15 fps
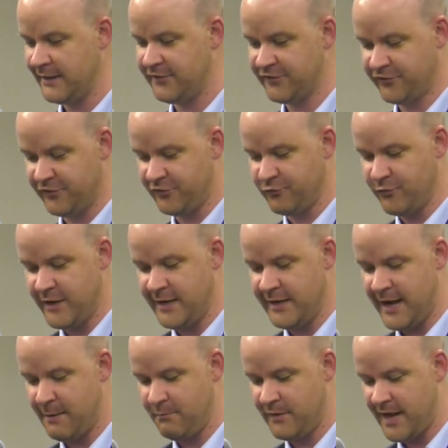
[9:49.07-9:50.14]
Let's just
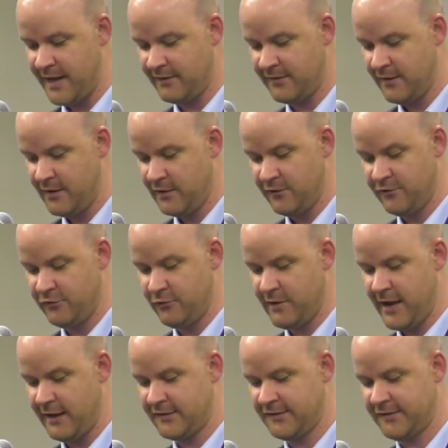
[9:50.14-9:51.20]
rename that to
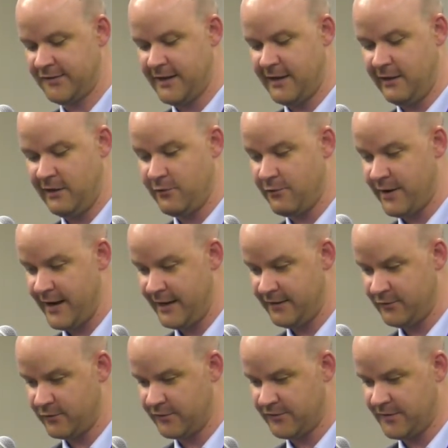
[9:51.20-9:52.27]

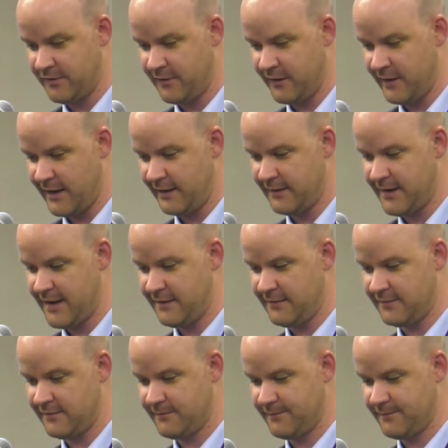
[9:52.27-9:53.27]
Accelerate or something like that.